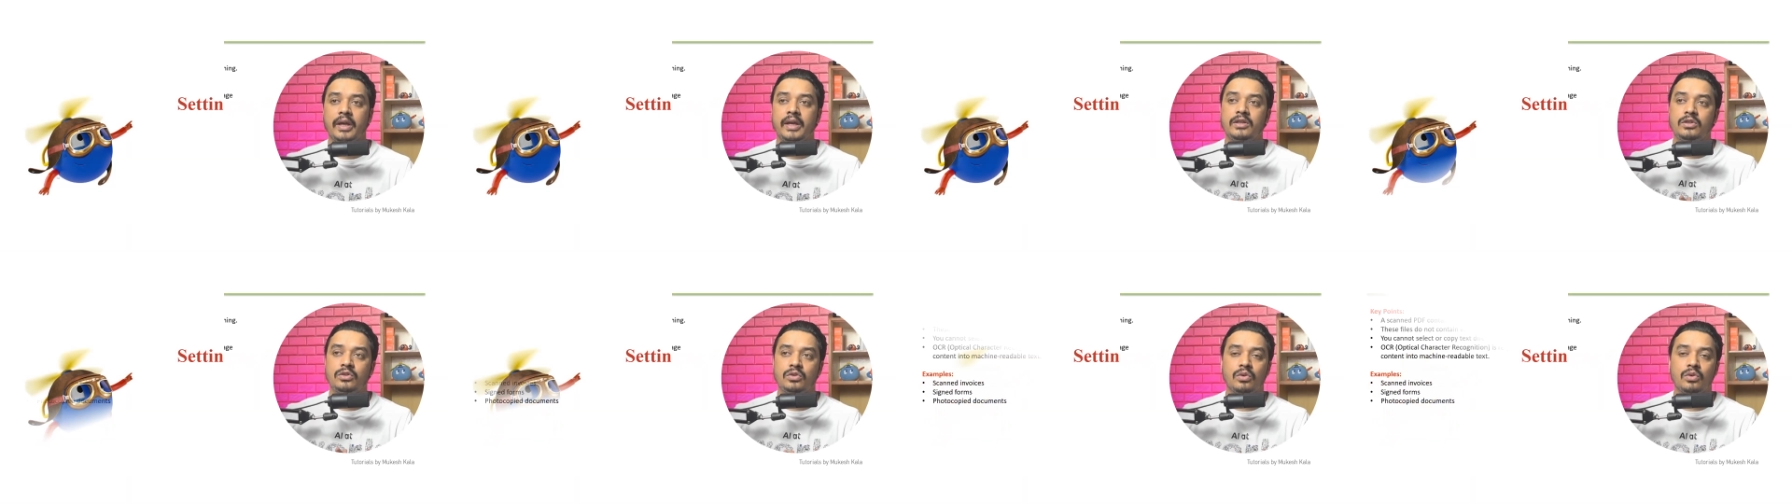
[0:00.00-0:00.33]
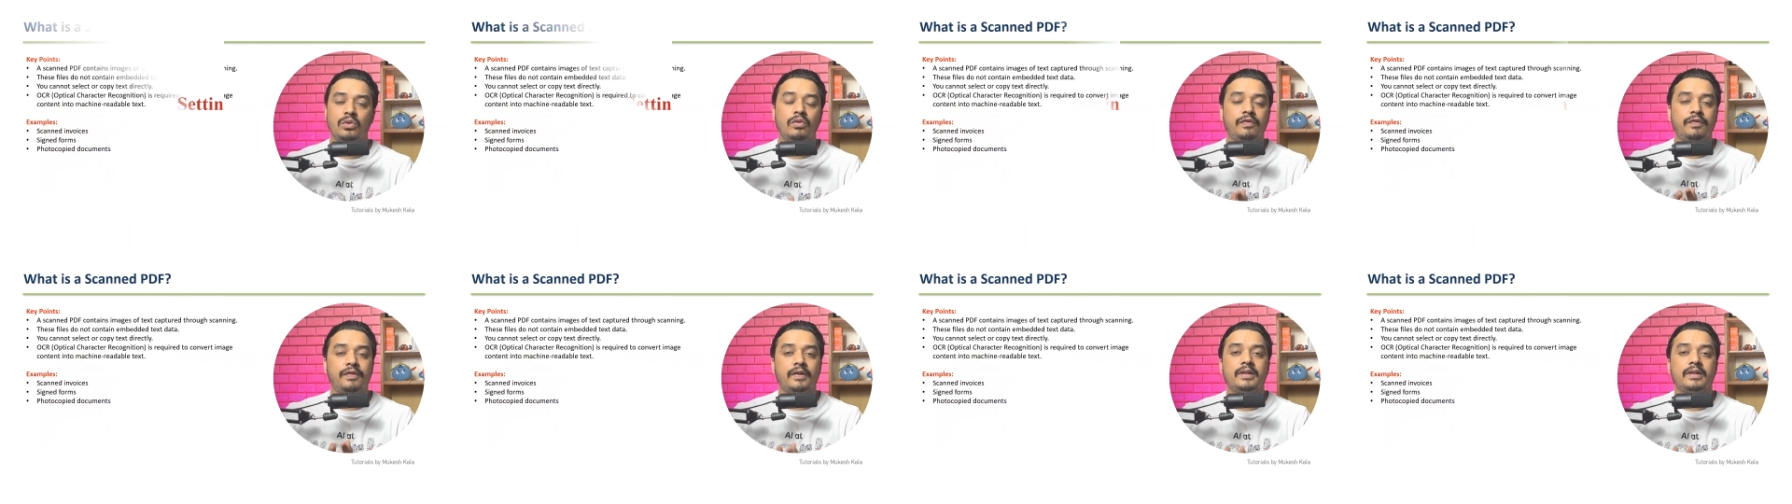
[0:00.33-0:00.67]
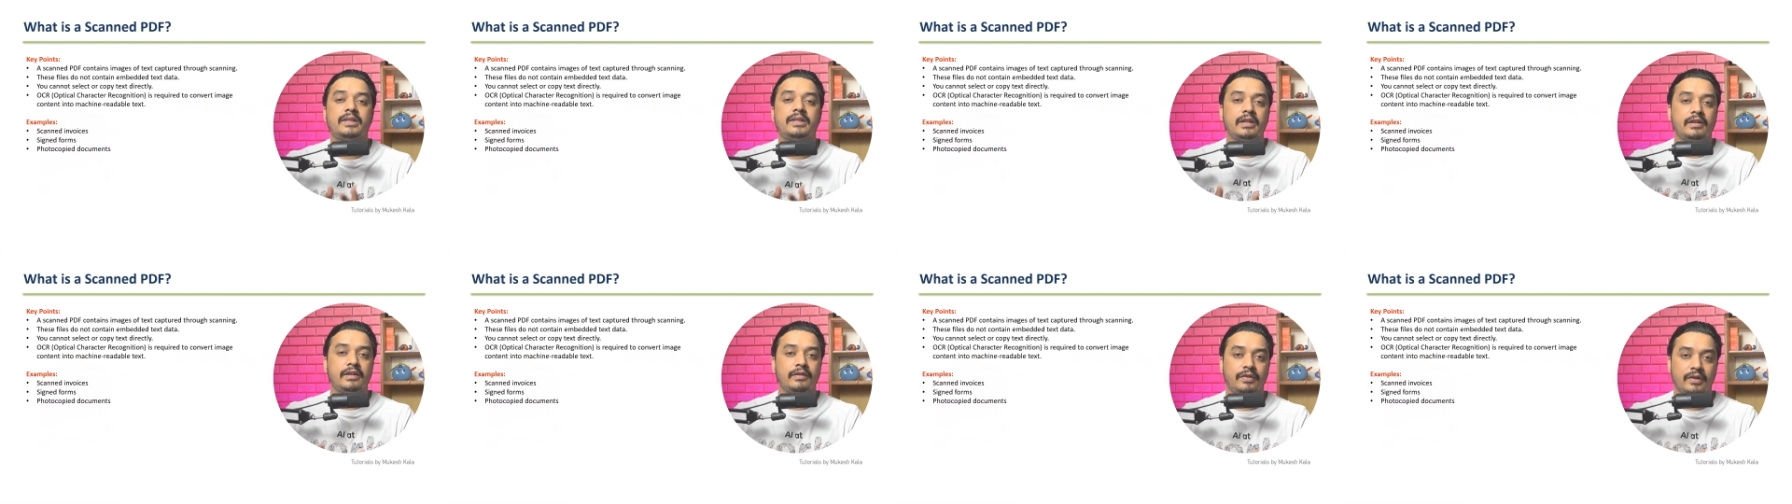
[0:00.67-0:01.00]
so
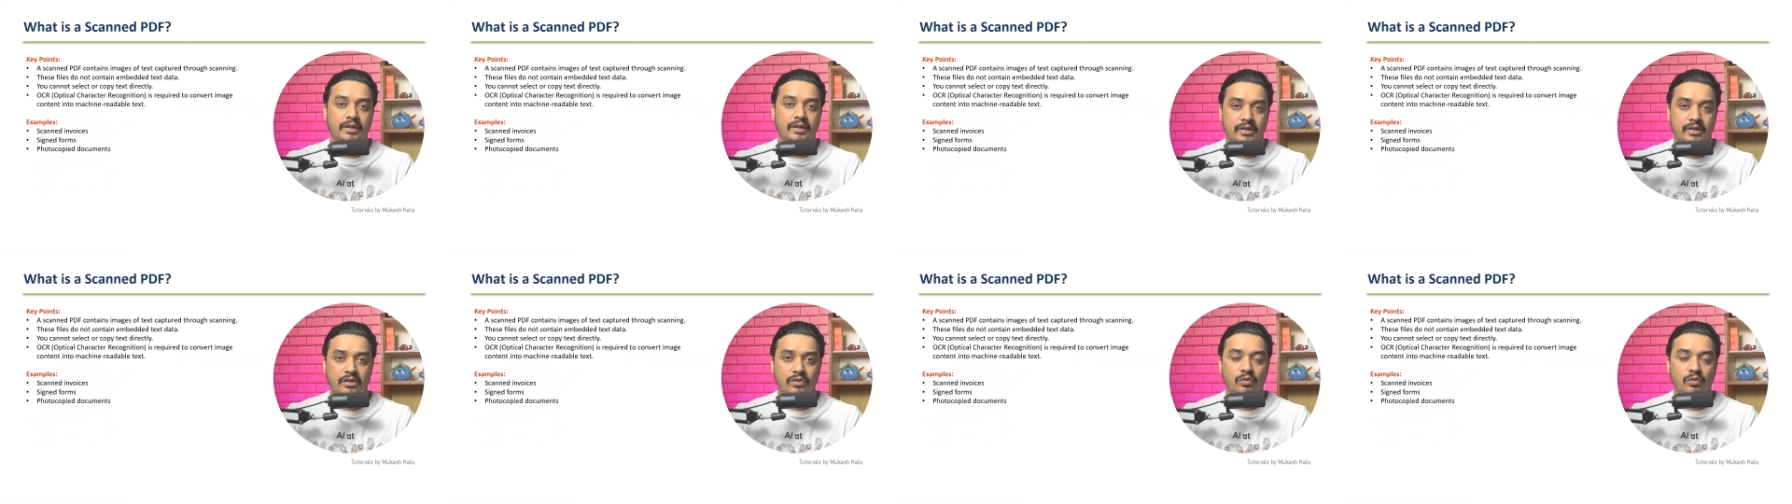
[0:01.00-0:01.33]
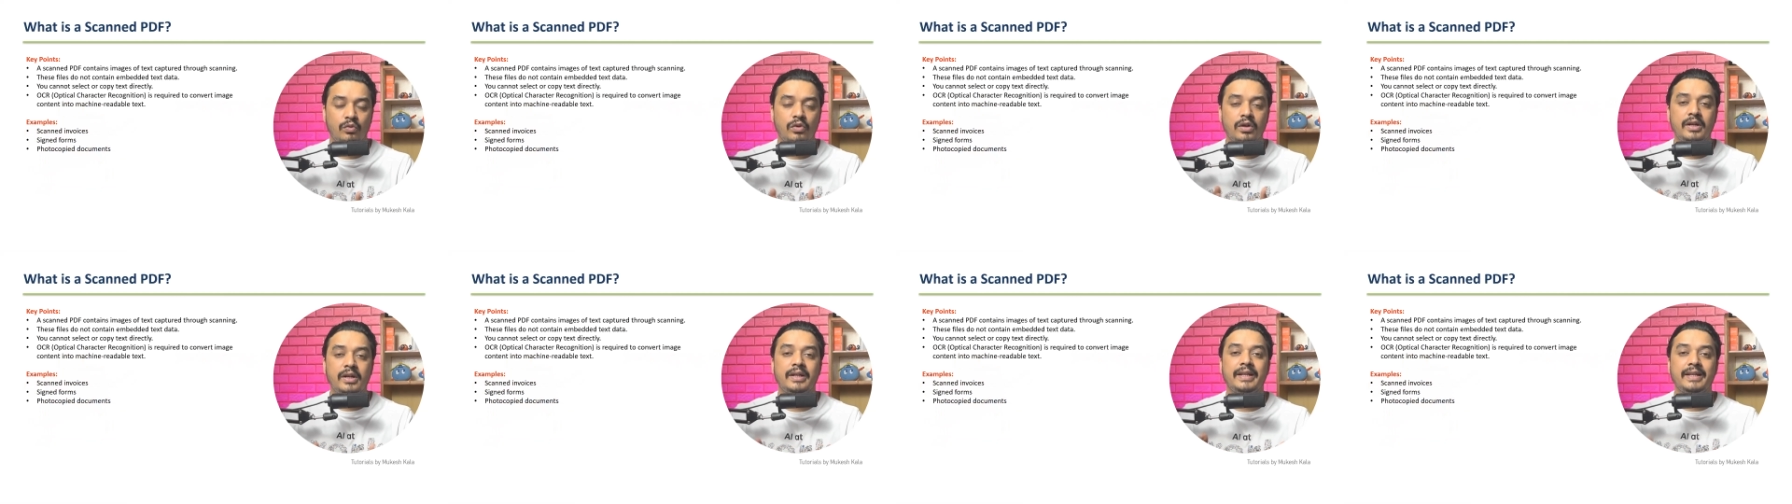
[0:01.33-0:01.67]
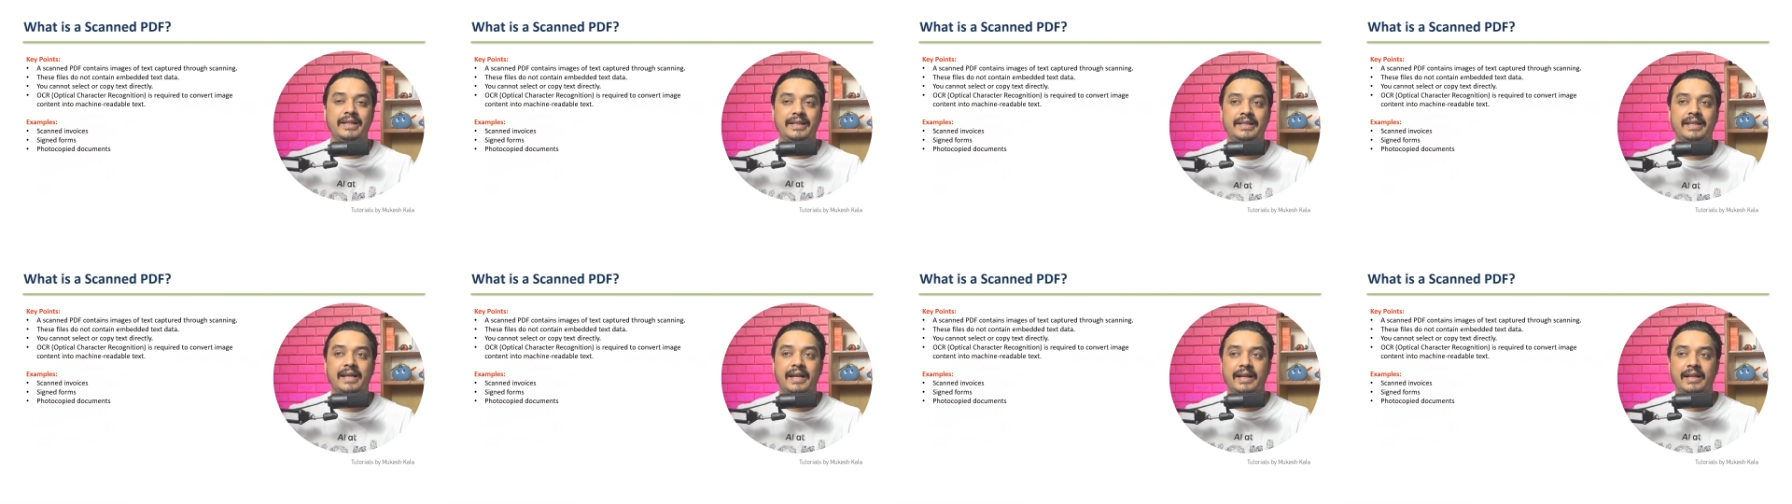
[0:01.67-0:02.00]
first thing first, what
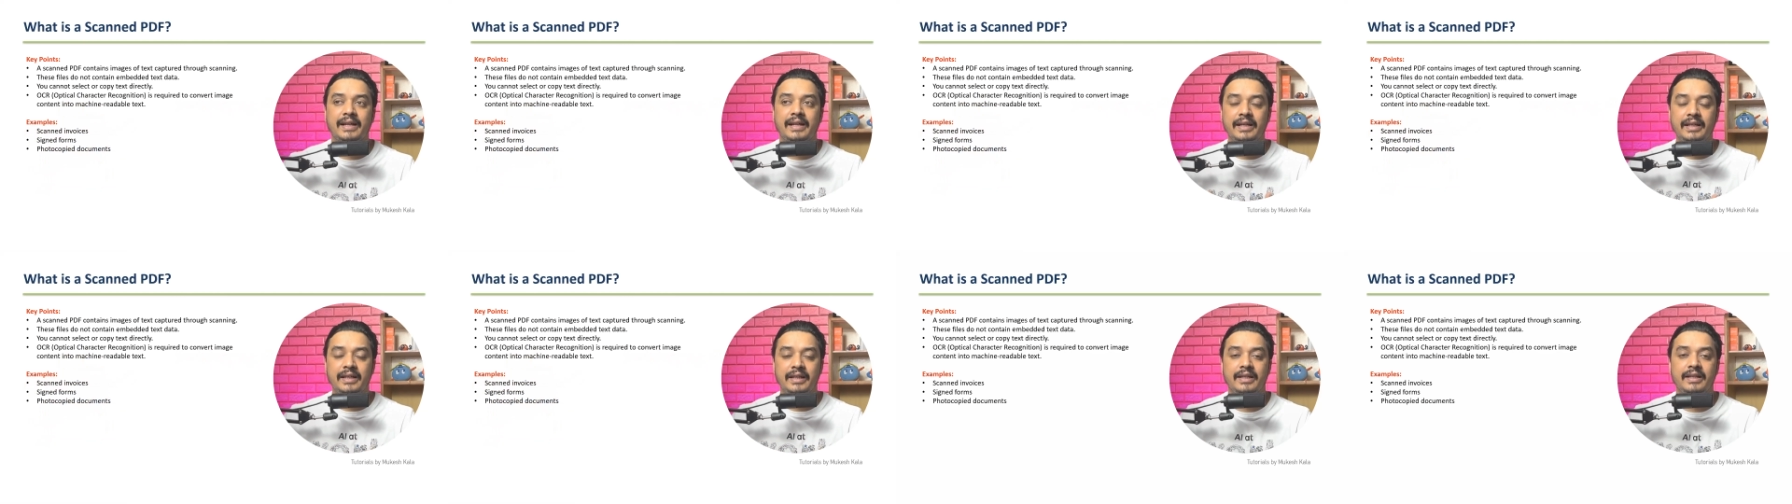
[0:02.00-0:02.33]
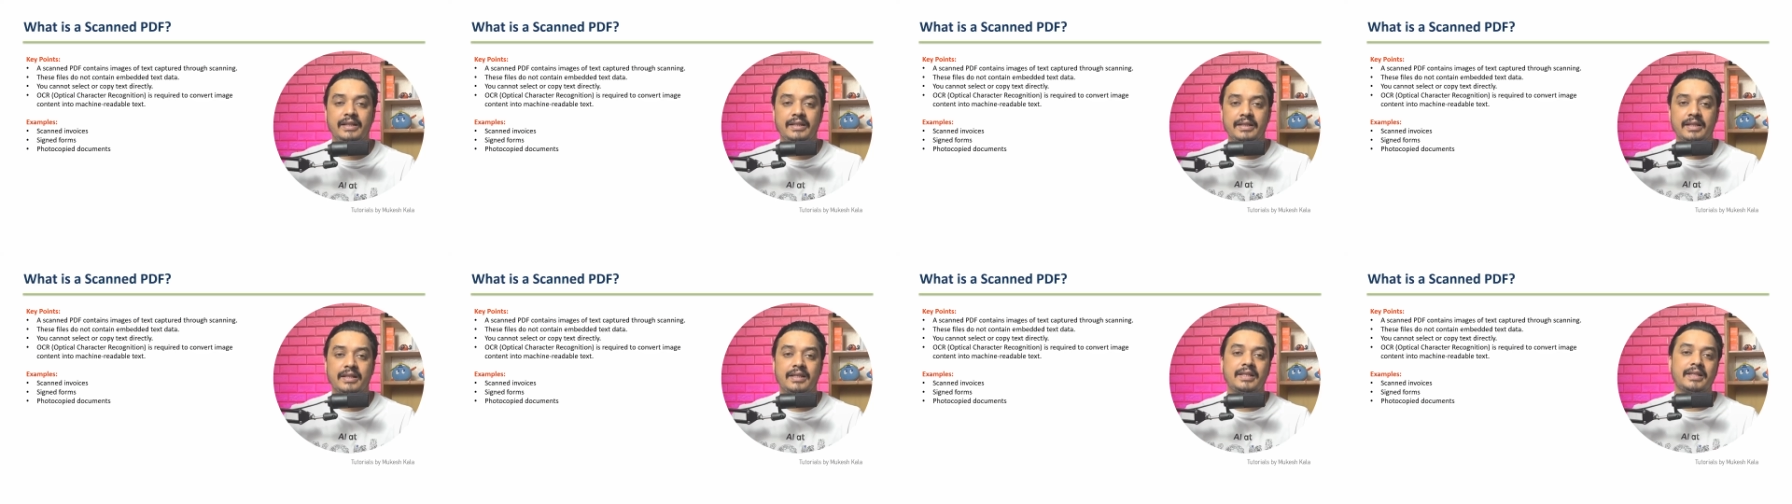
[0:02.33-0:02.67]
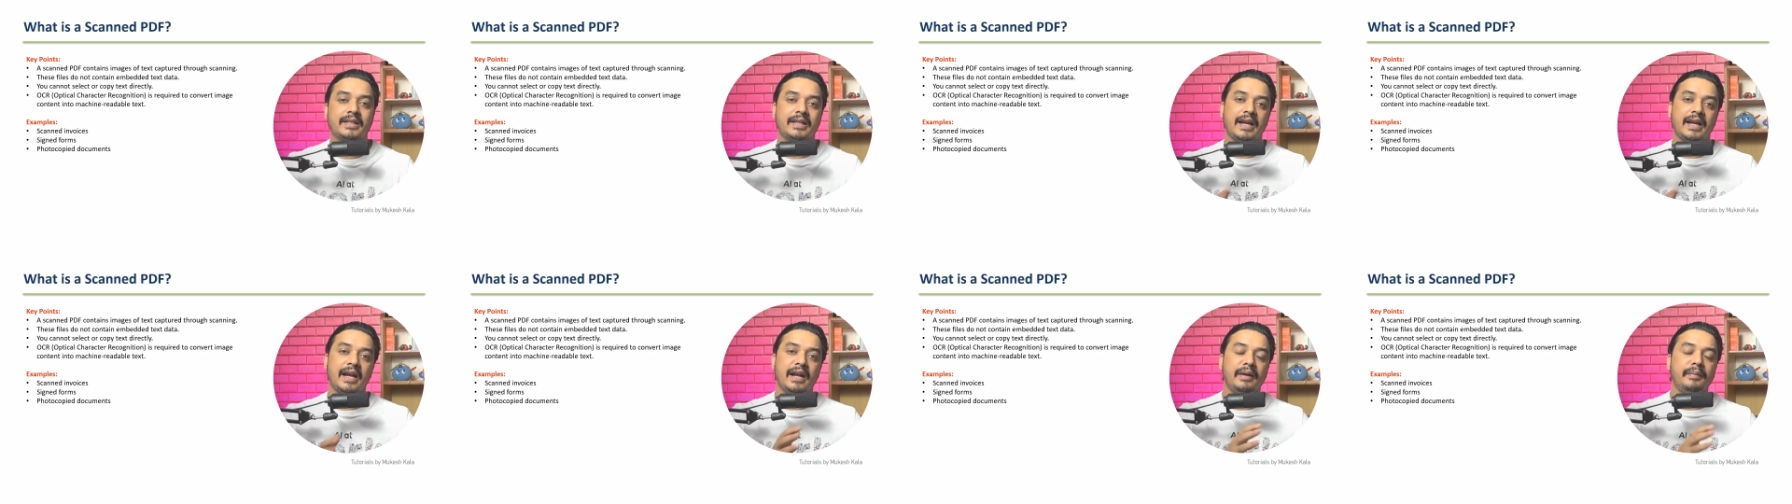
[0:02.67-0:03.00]
exactly is a
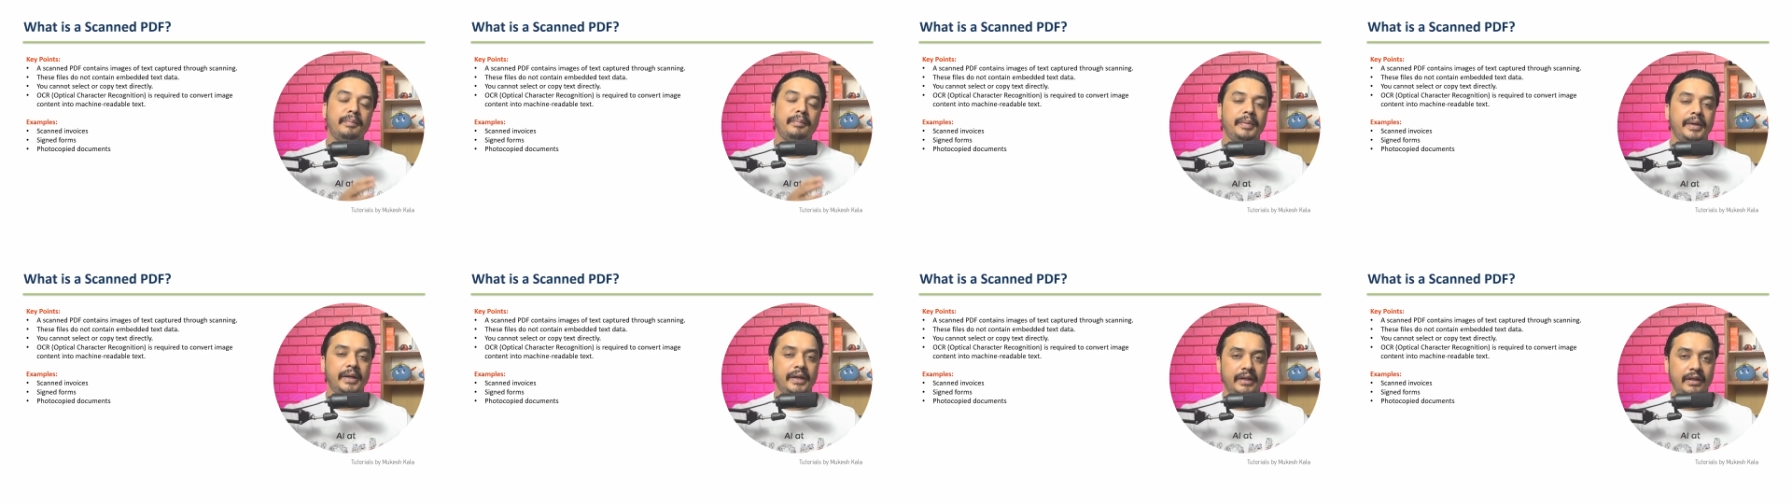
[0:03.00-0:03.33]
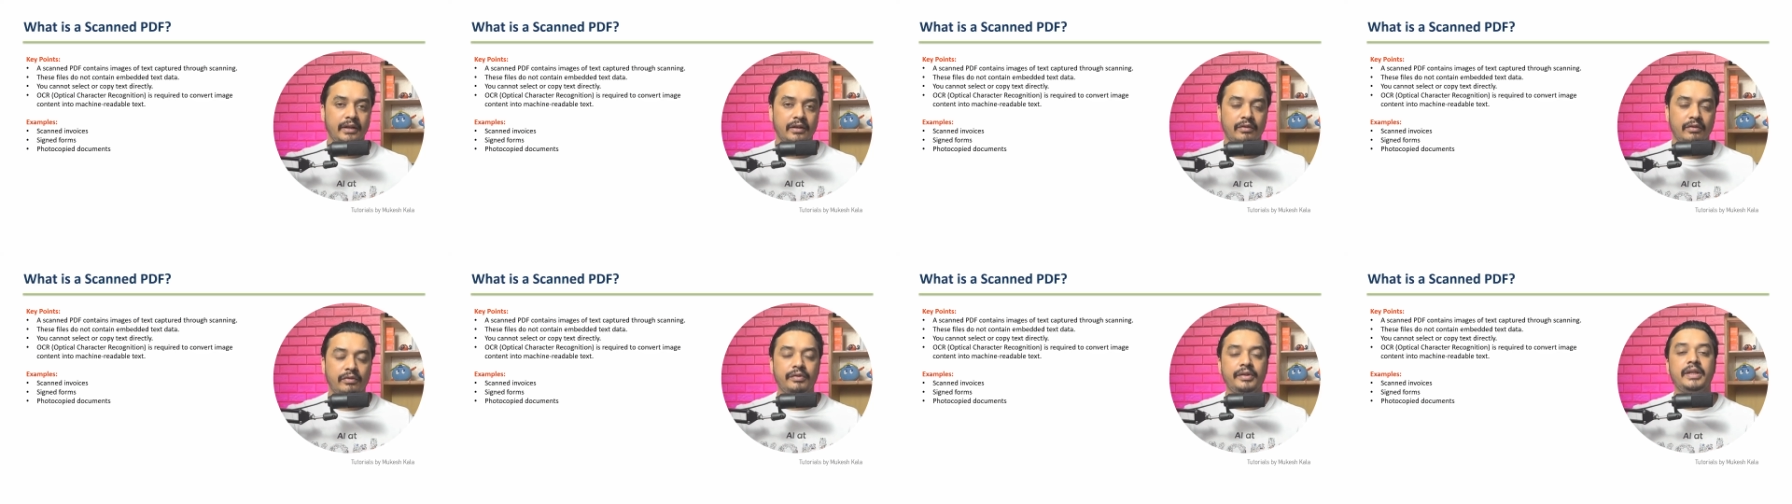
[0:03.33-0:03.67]
scanned PDF?